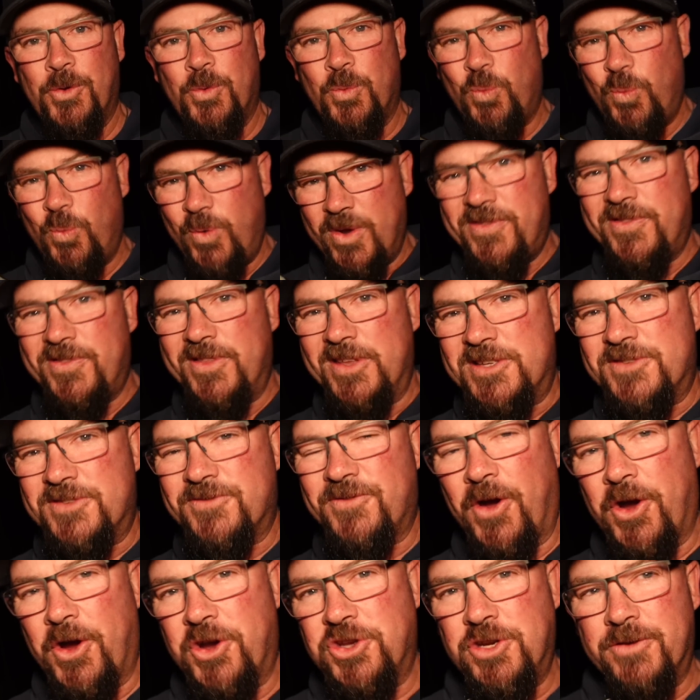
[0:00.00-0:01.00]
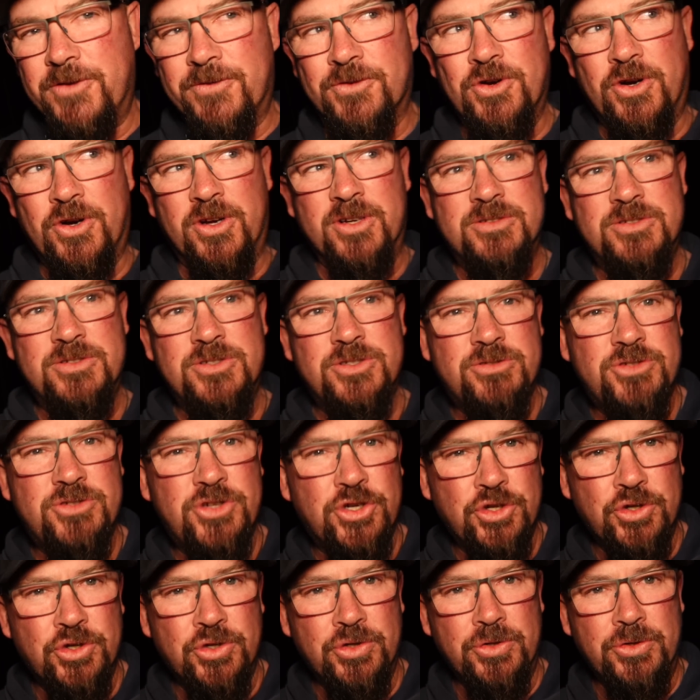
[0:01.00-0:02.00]
With this phone, you've got
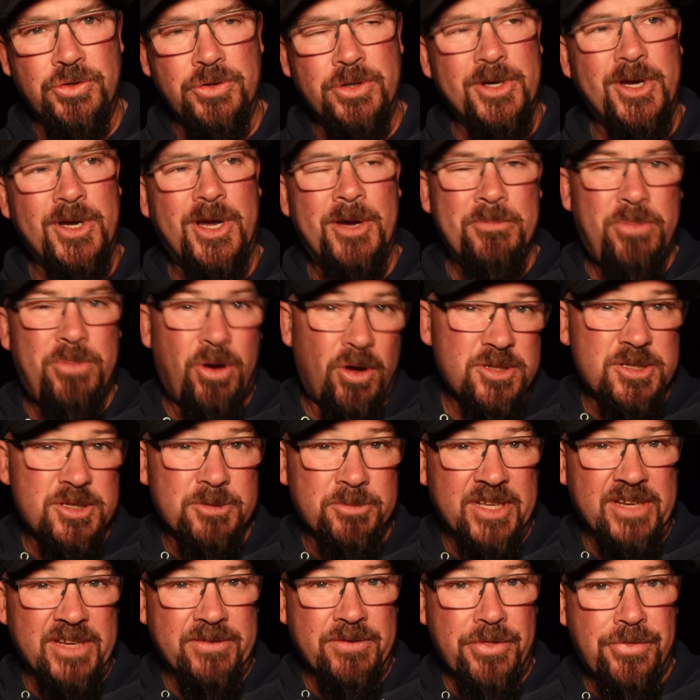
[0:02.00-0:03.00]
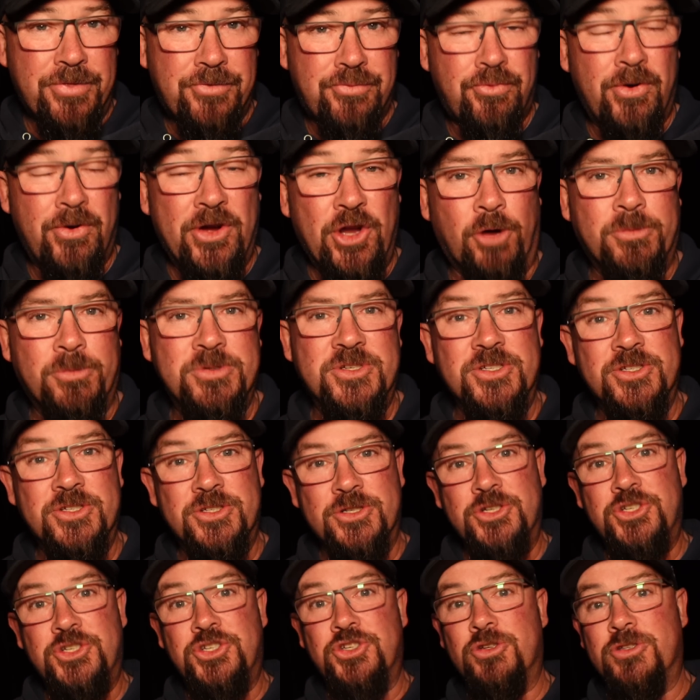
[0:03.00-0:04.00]
two, possibly even three options
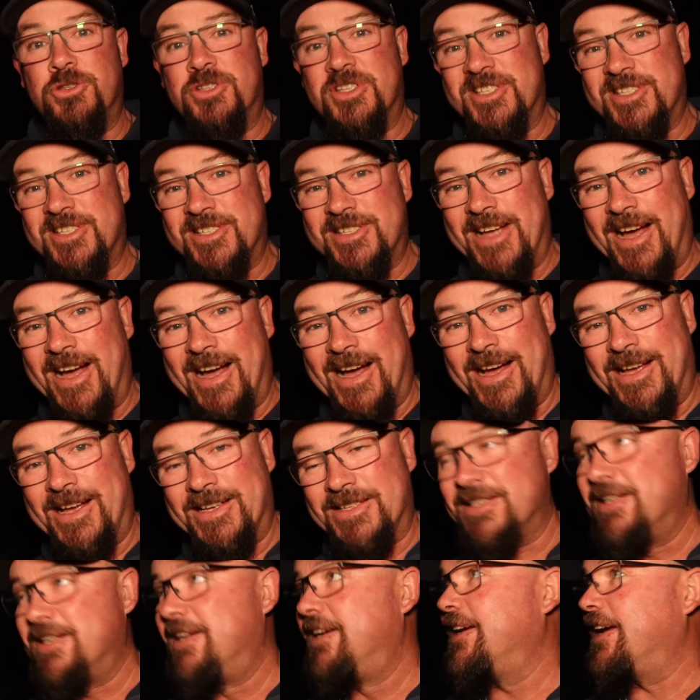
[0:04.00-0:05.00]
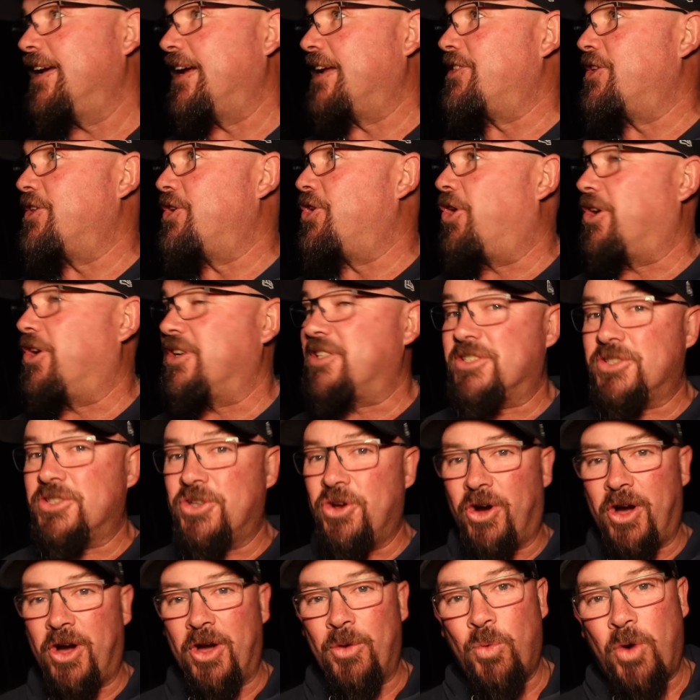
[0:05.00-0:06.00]
to shoot the stars in the night
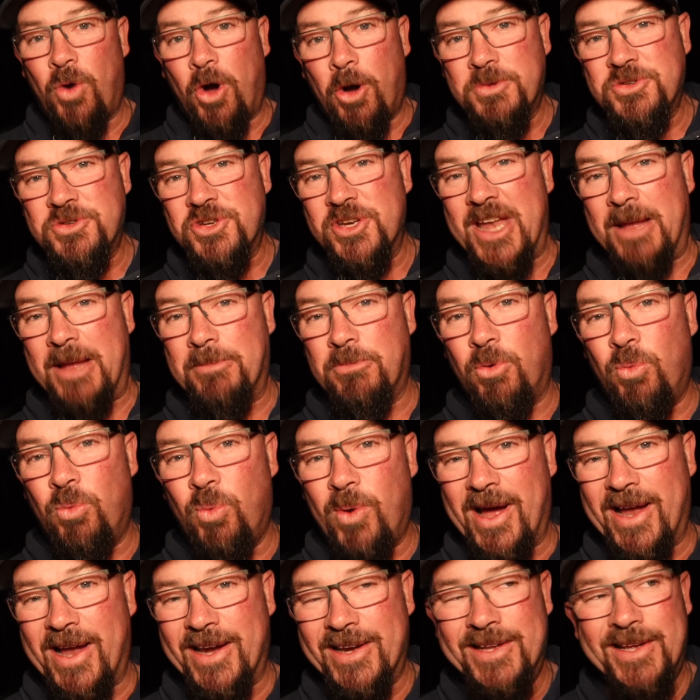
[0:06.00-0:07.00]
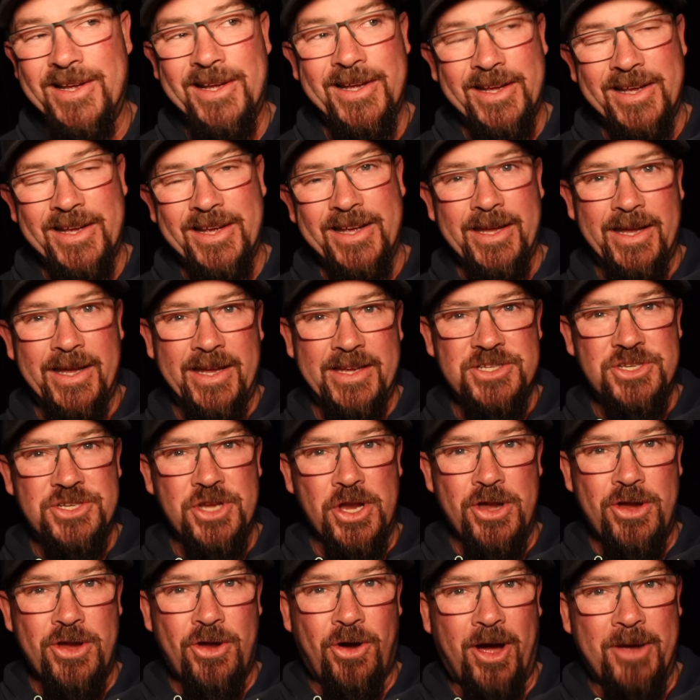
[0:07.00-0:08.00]
sky. Option number one is your
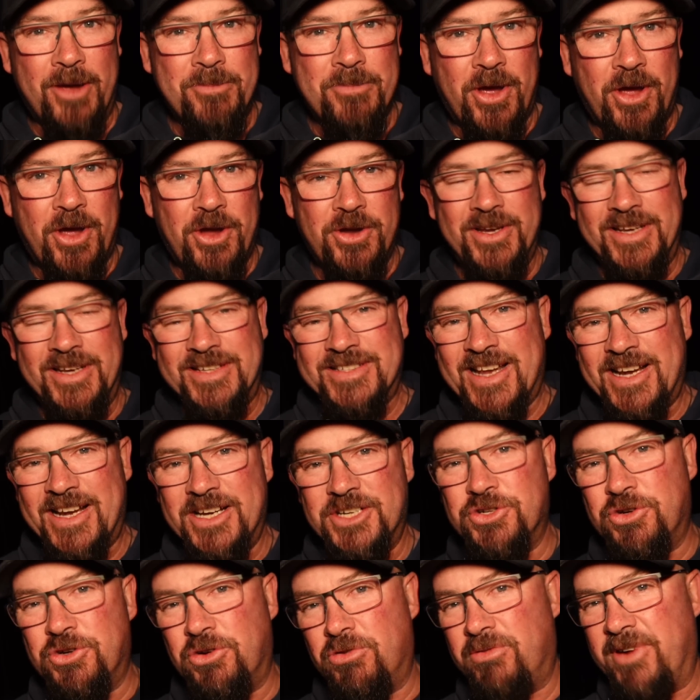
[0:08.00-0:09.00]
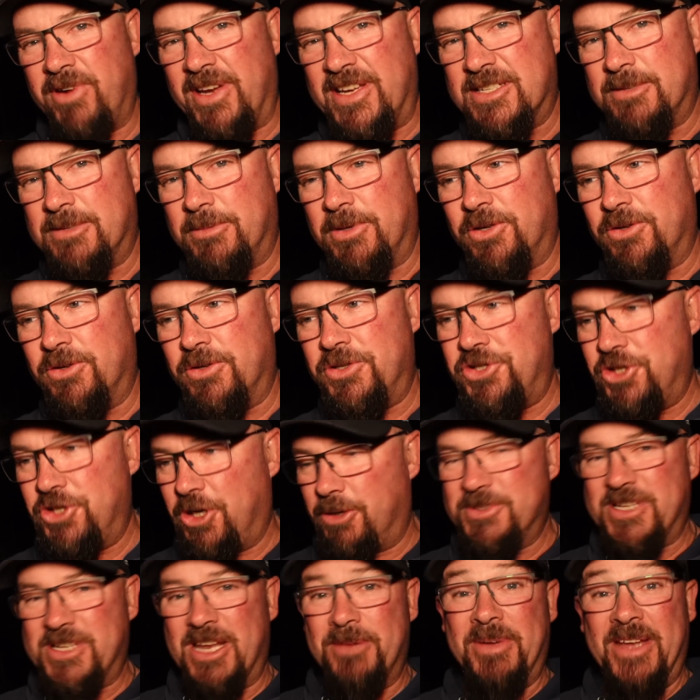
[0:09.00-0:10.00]
night mode. It's going to do a reasonably good job.
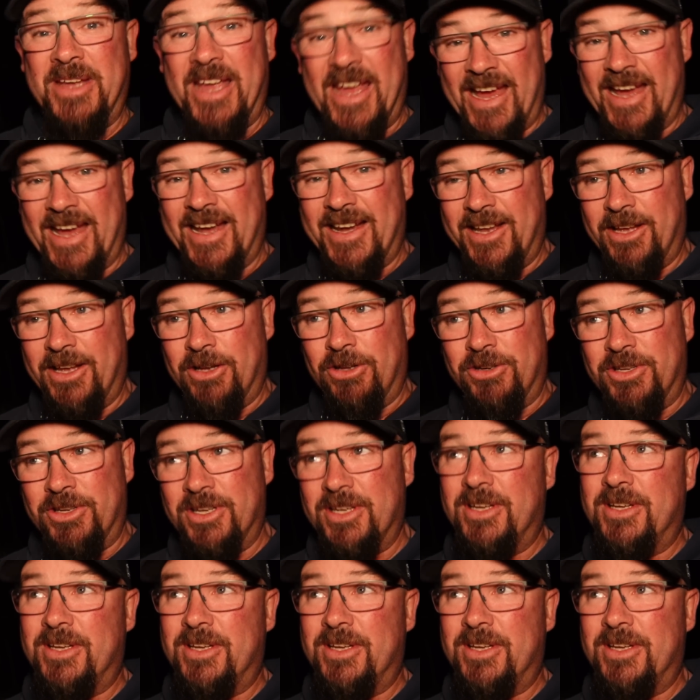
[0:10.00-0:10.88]
It's going to be handheld,